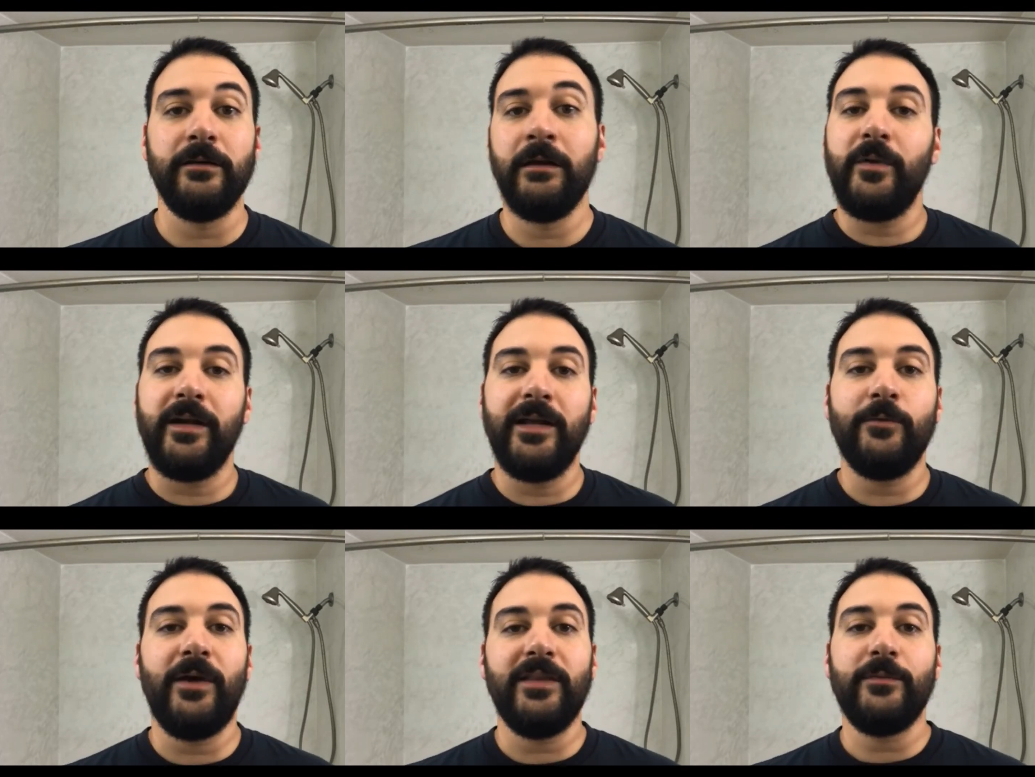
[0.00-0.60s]
But I'd
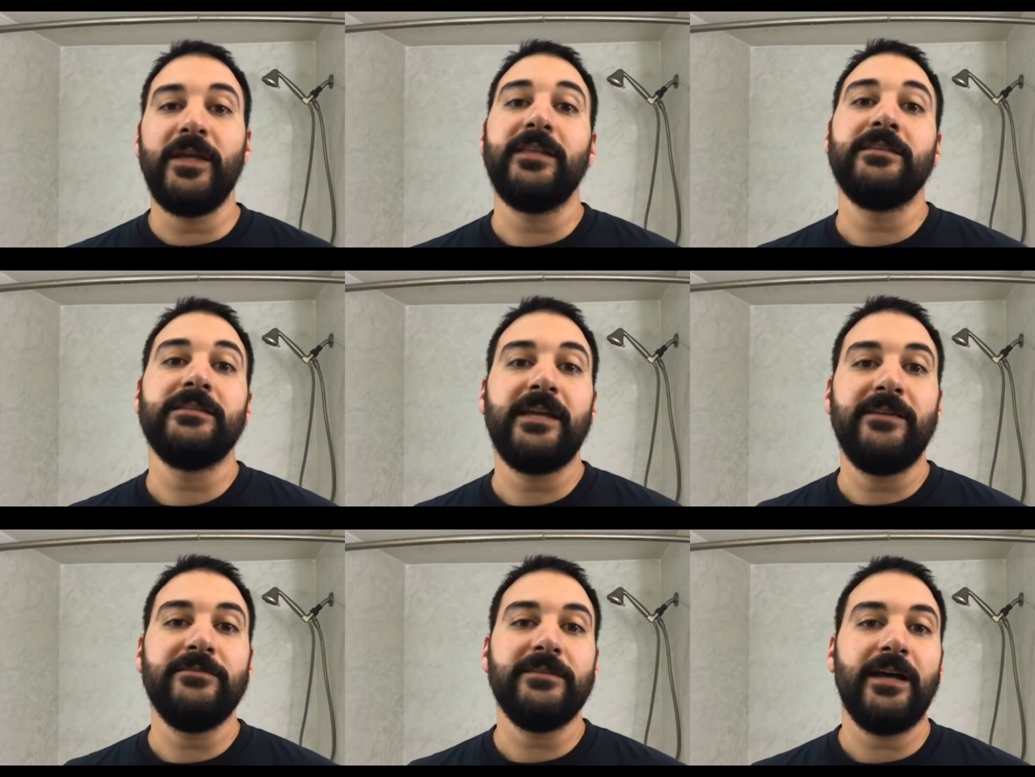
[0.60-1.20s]
rather be on the
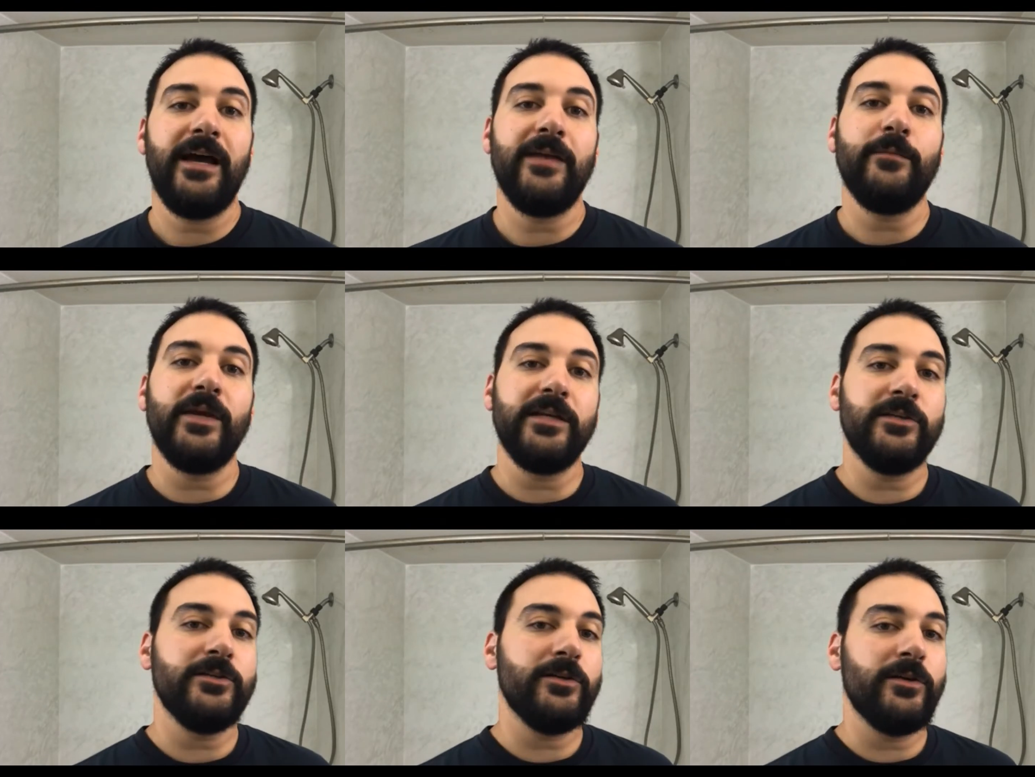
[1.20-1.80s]
safe side, make
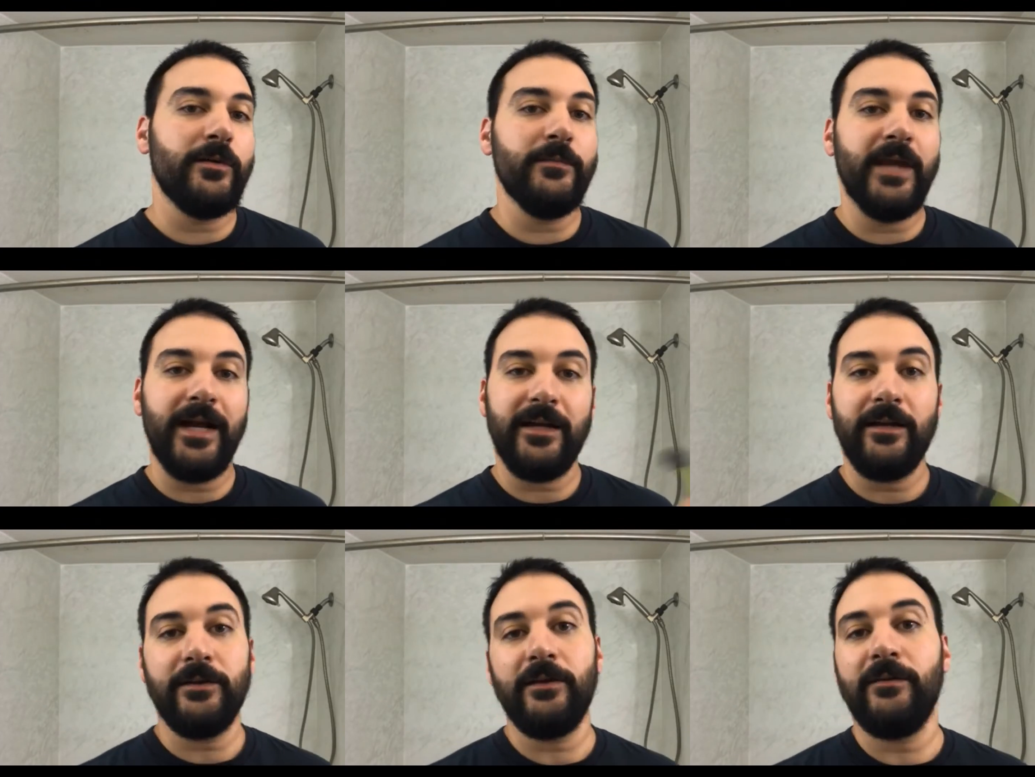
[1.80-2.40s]
sure I'm not
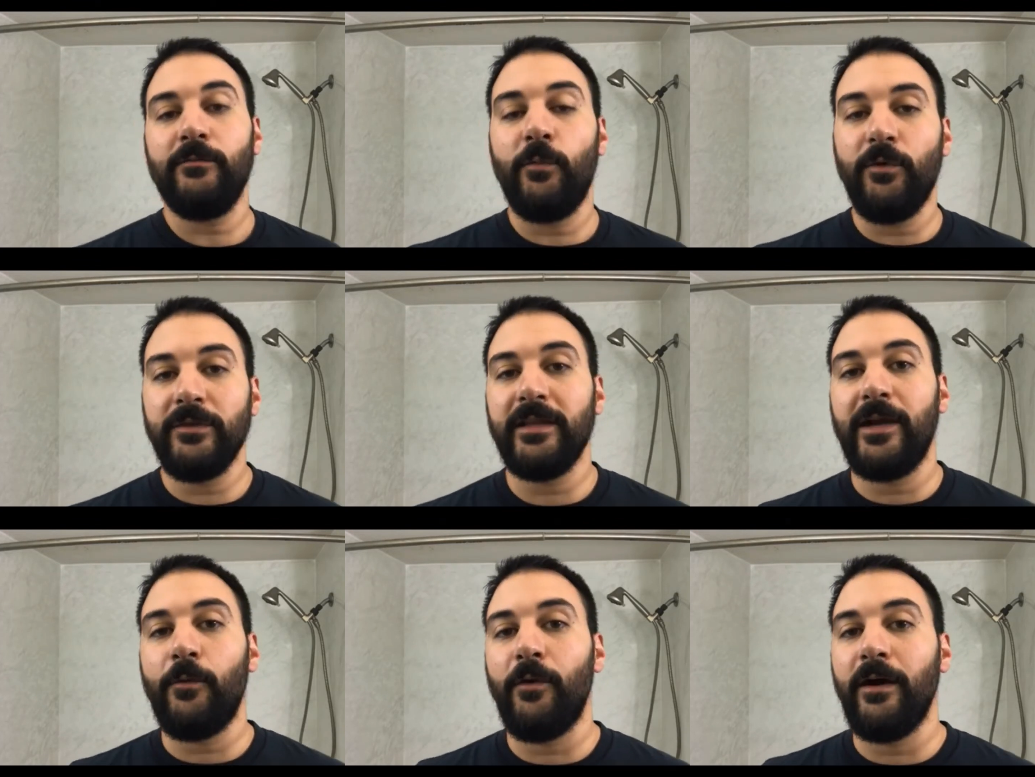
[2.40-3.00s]
cutting off more than
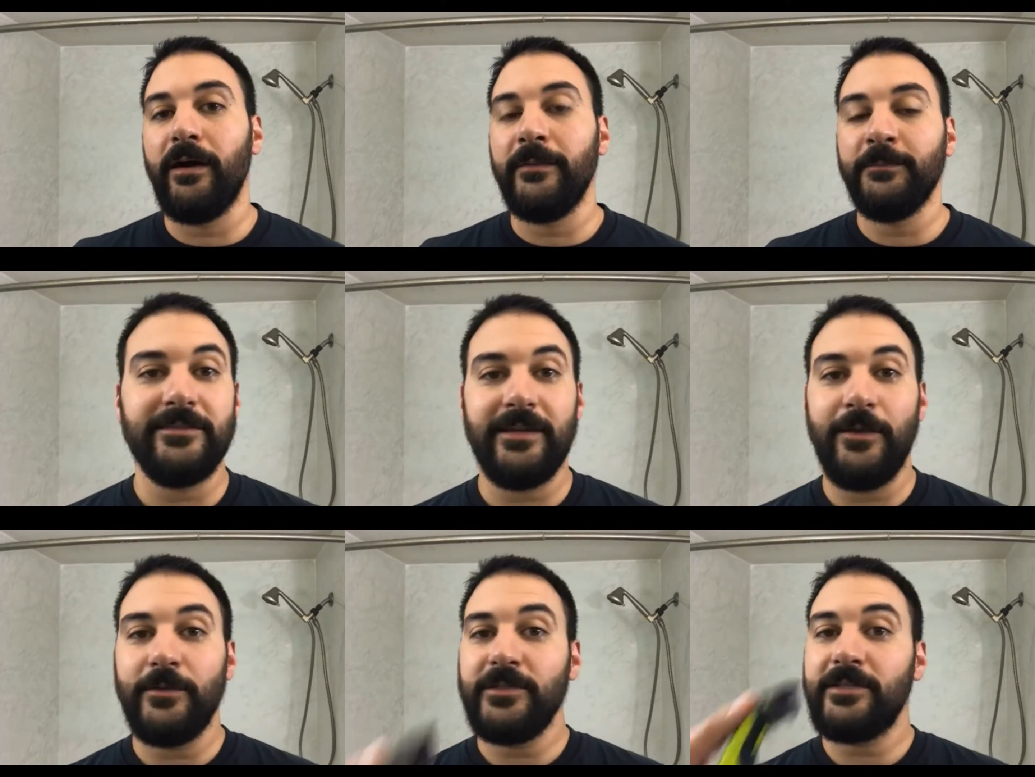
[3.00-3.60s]
I want. So
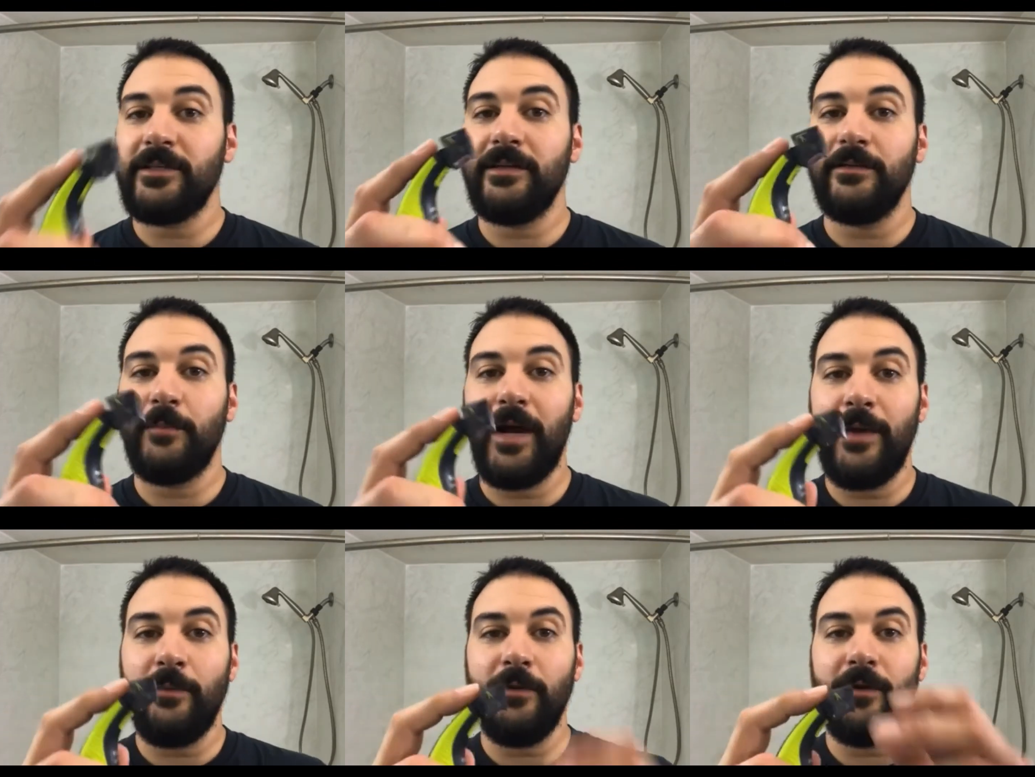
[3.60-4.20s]
now we're just going to
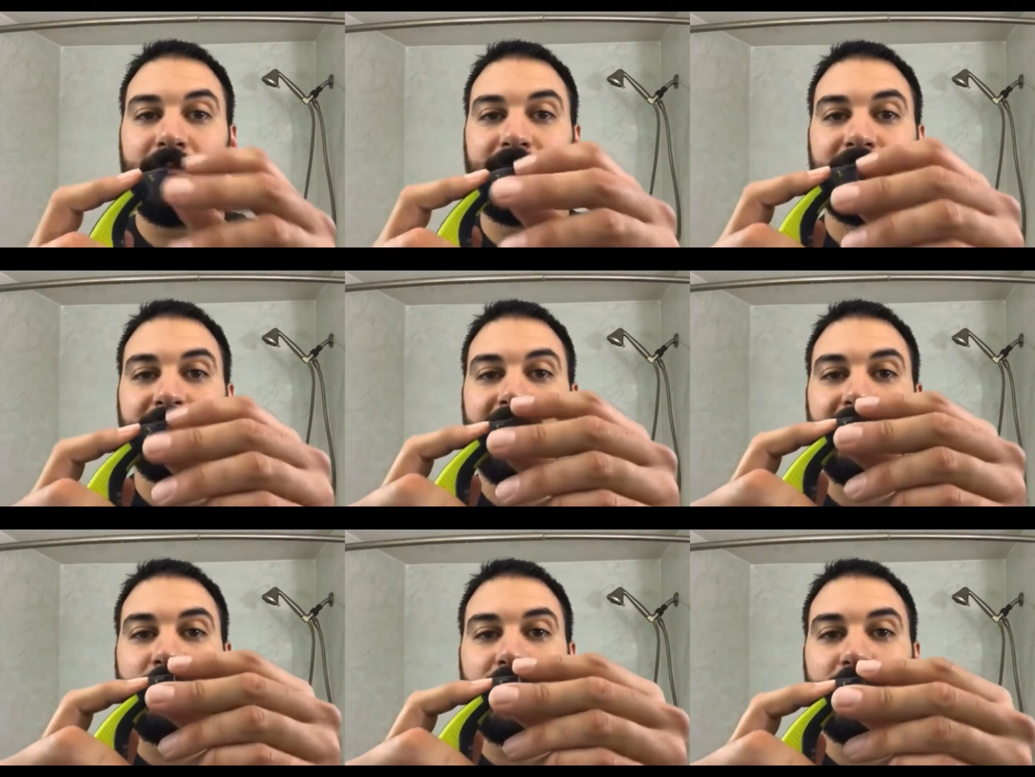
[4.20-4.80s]
pop off the
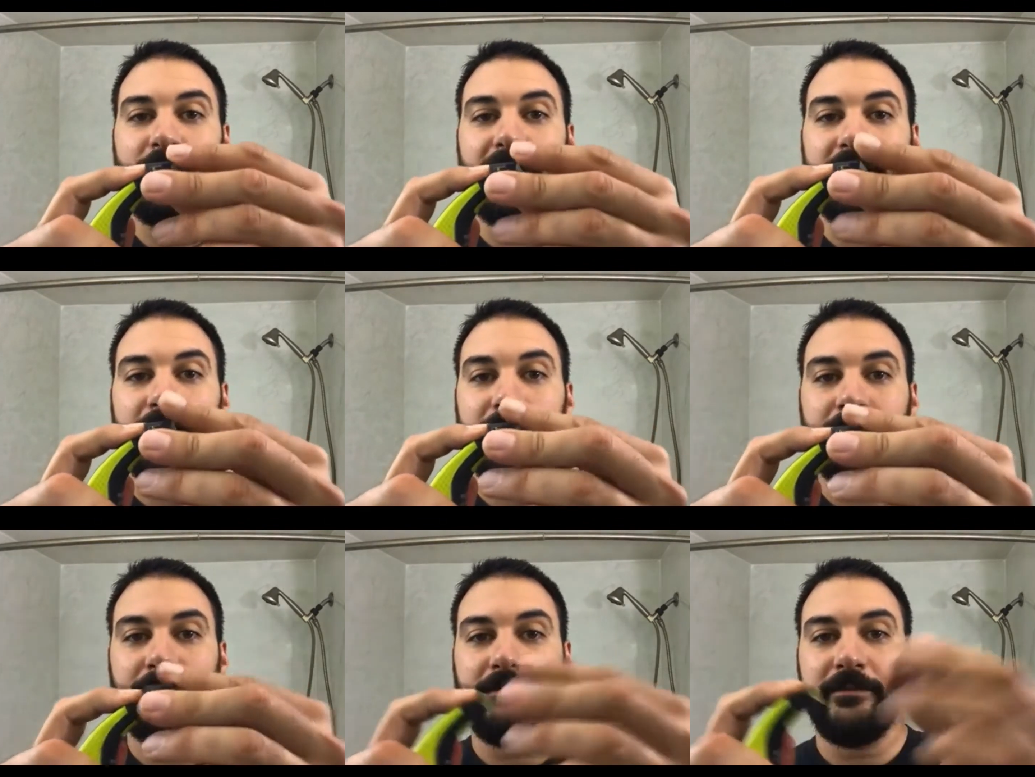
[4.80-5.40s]
5mm,
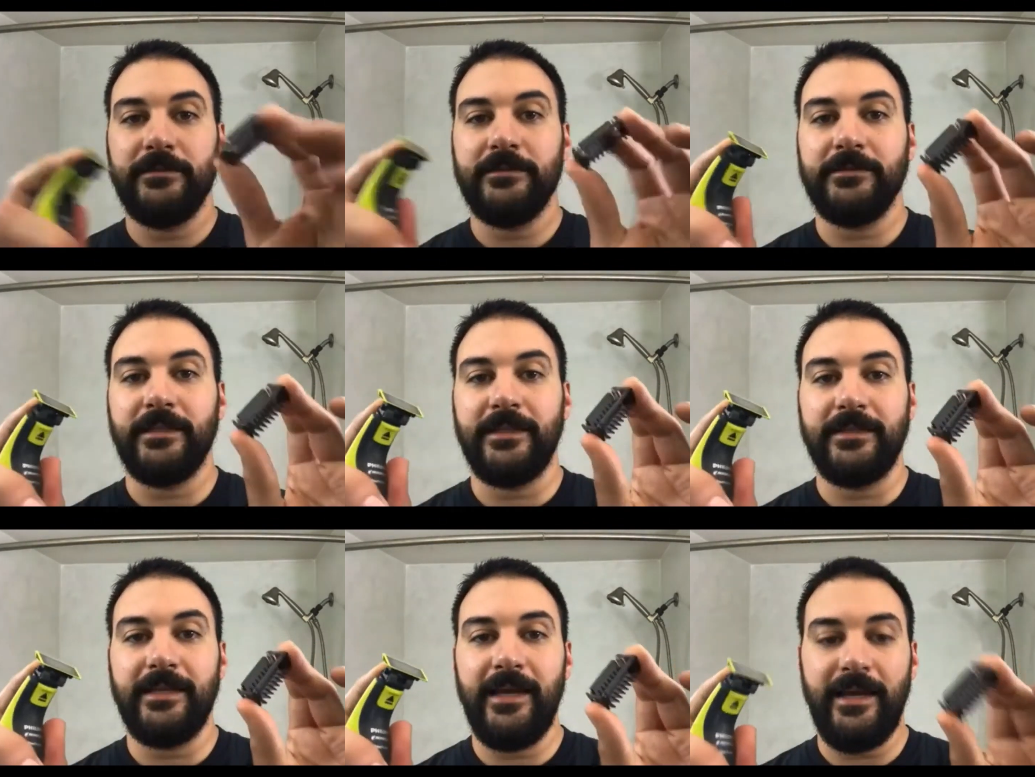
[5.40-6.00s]
just
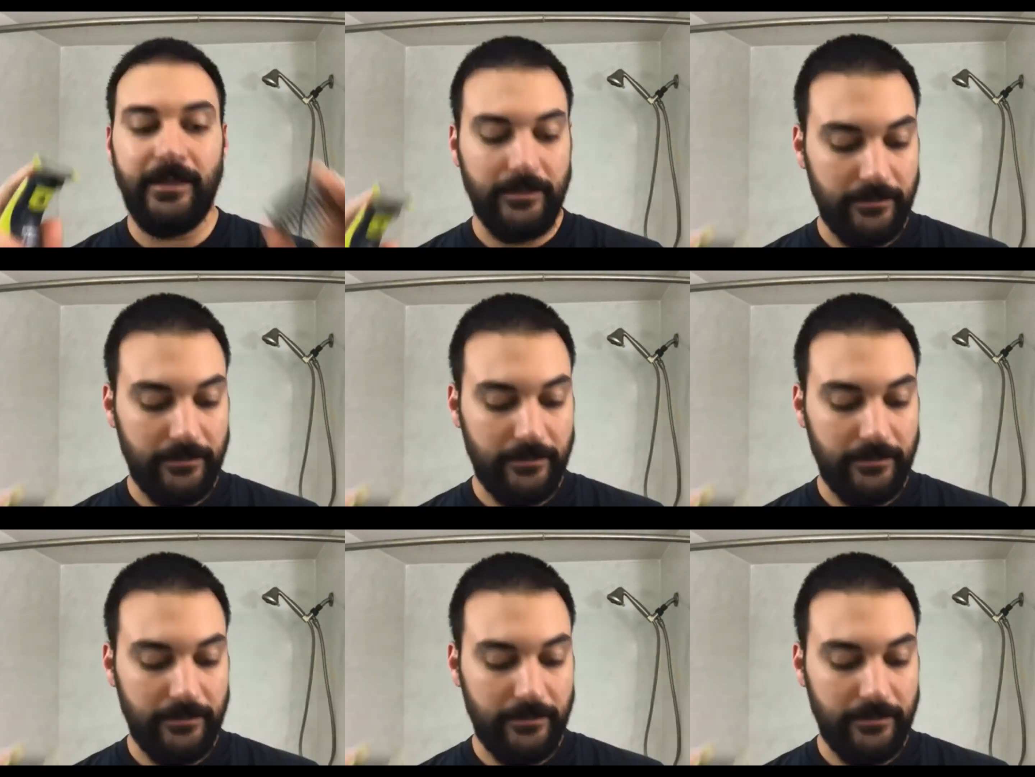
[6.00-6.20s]
like that.